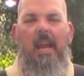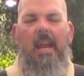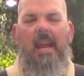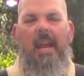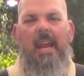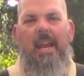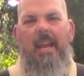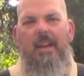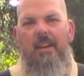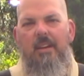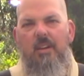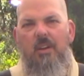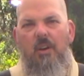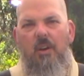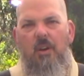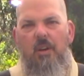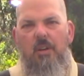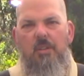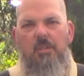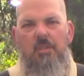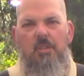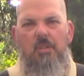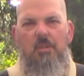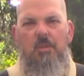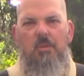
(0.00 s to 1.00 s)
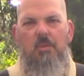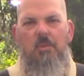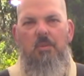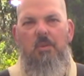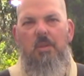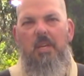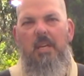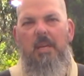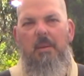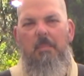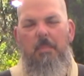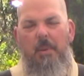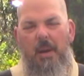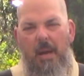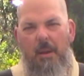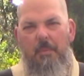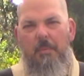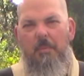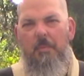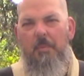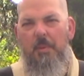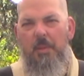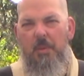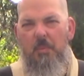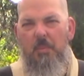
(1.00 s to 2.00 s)
and also it
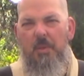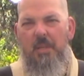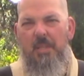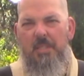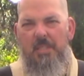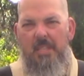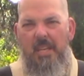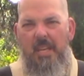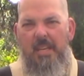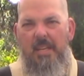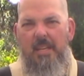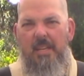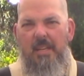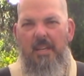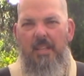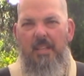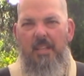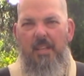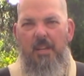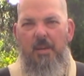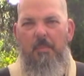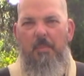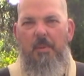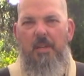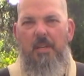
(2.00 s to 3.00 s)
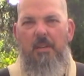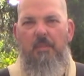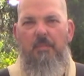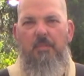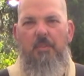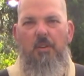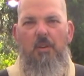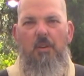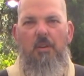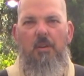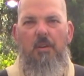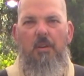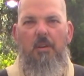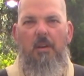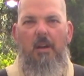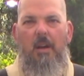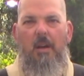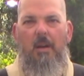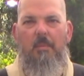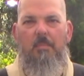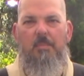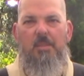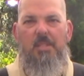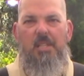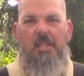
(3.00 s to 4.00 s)
probably will take a little bit of
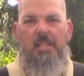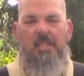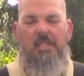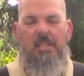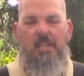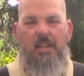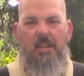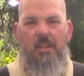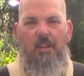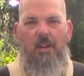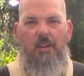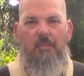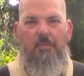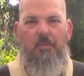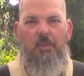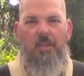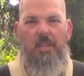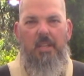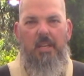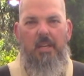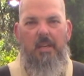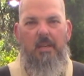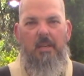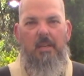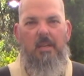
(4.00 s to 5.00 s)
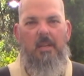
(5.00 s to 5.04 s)
your seasoning off with it.